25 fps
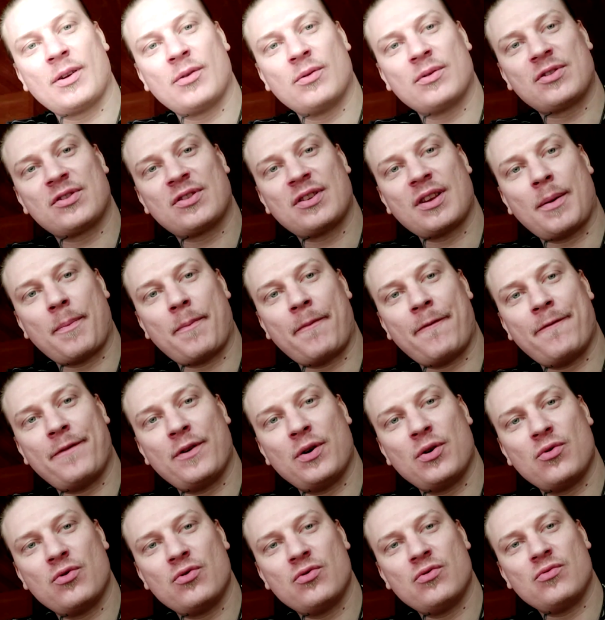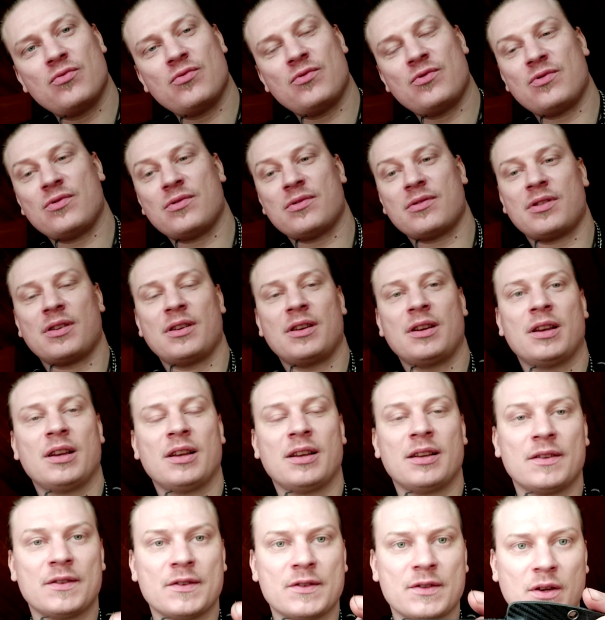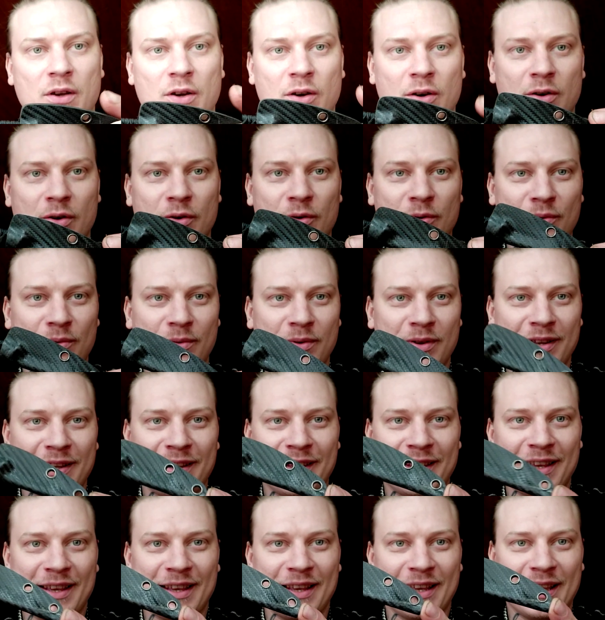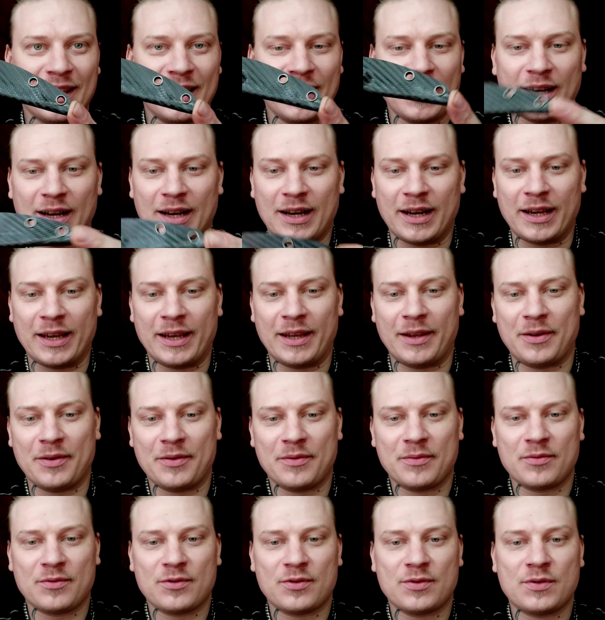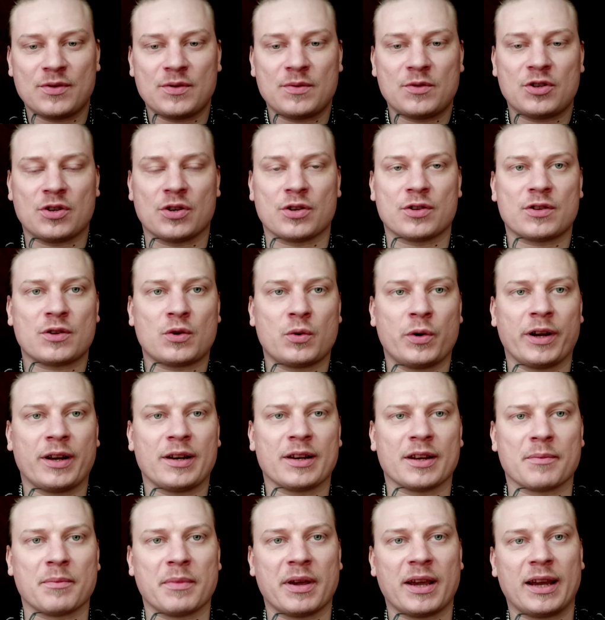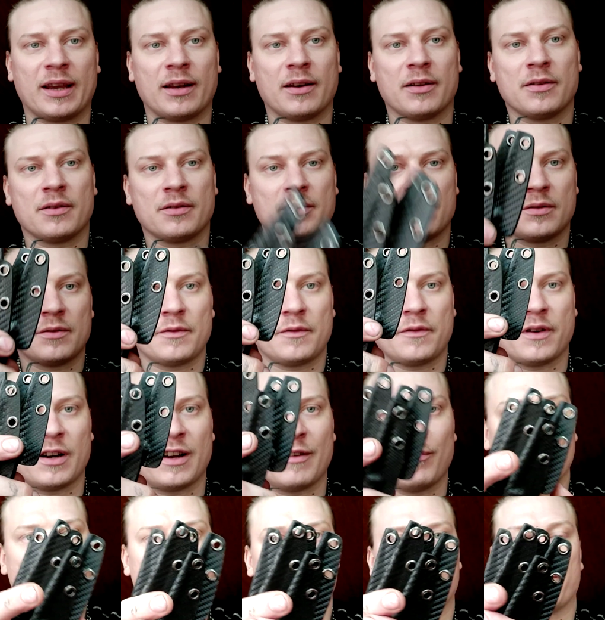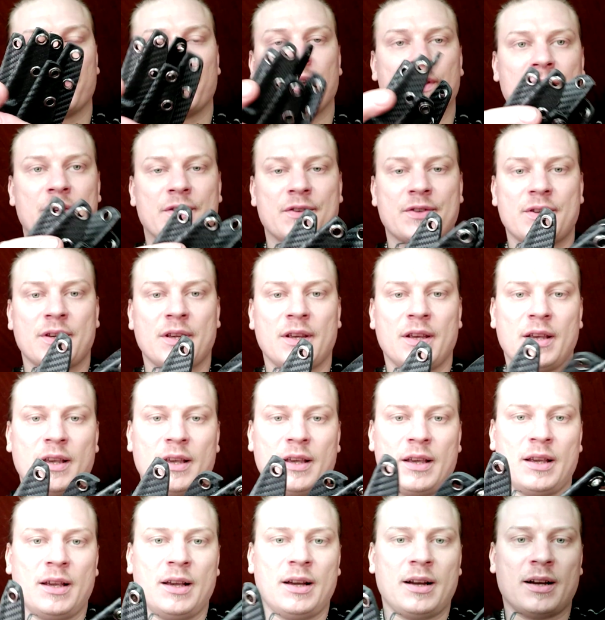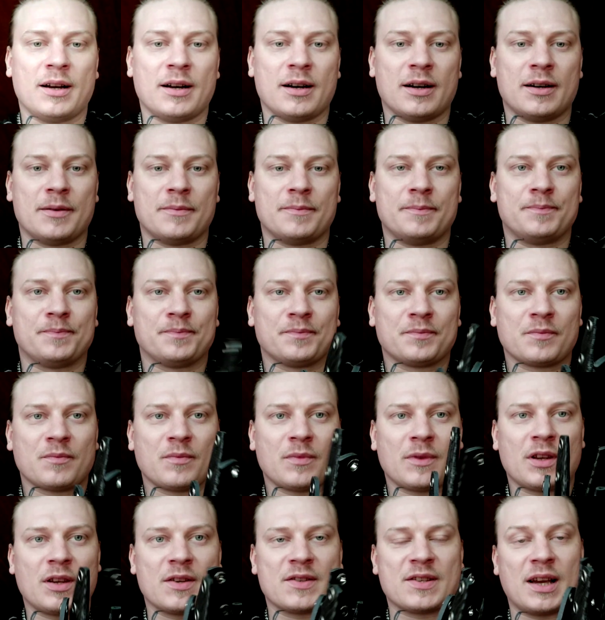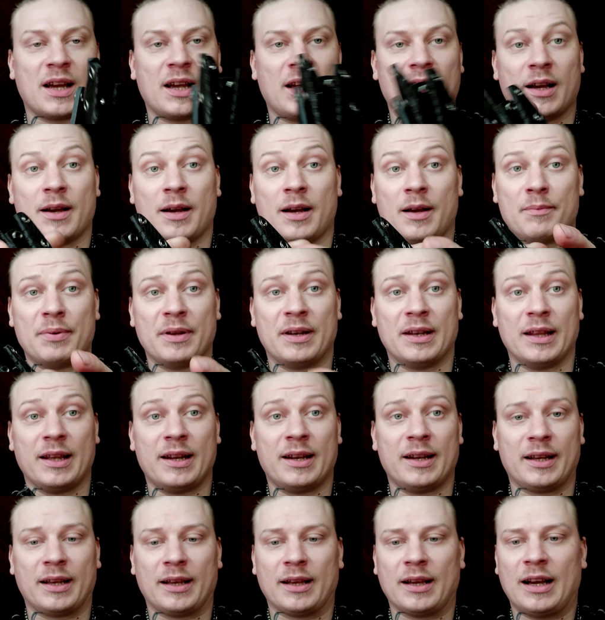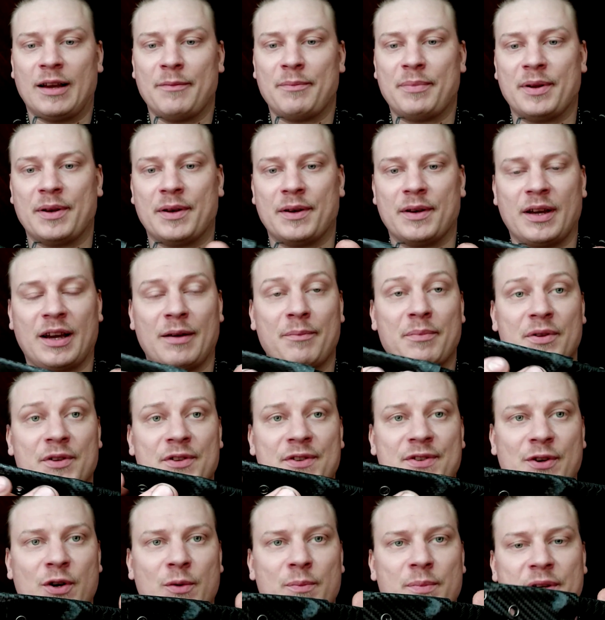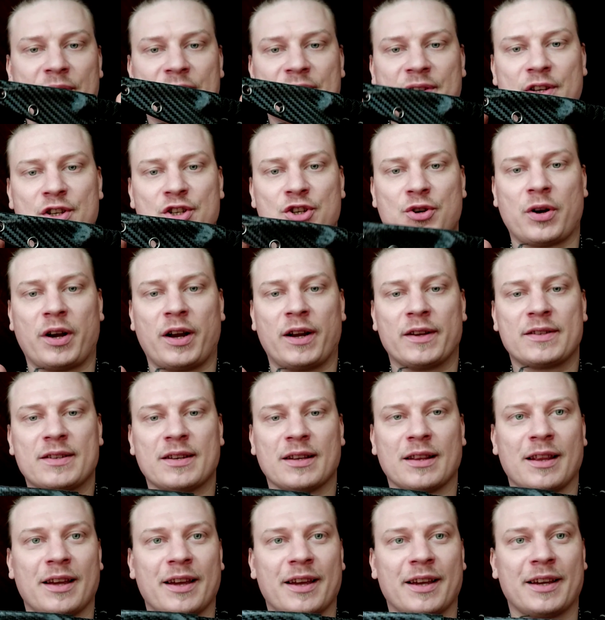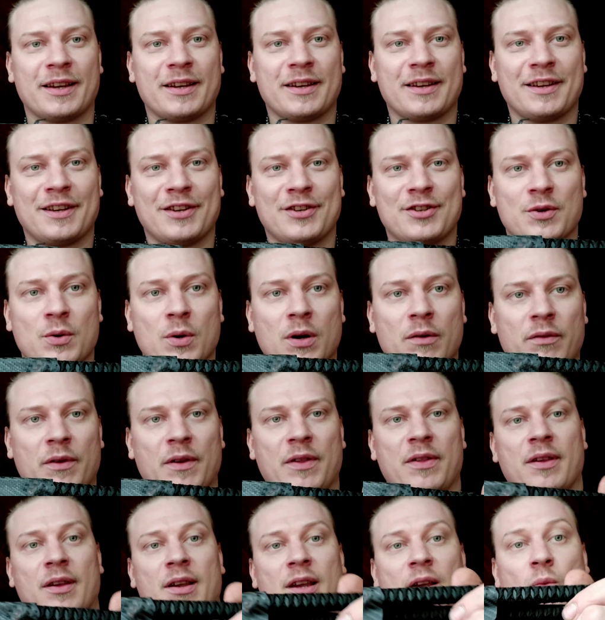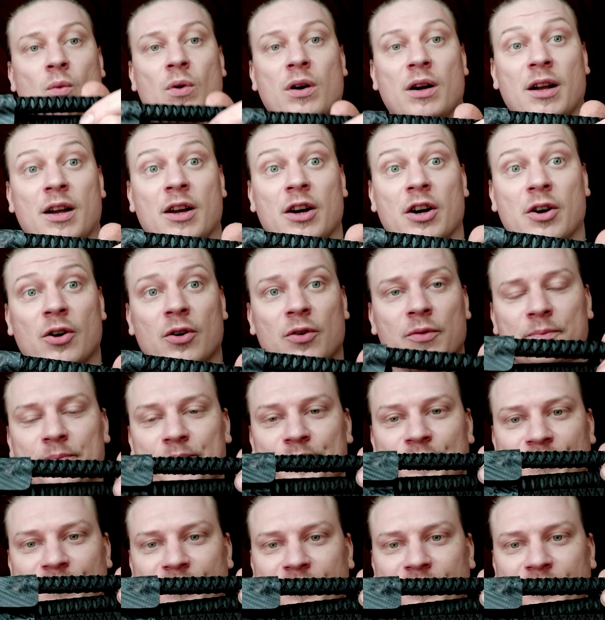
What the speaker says: What's up, fools? So I just quickly made 5 more of these because I've been so busy trying to like do everything in one go.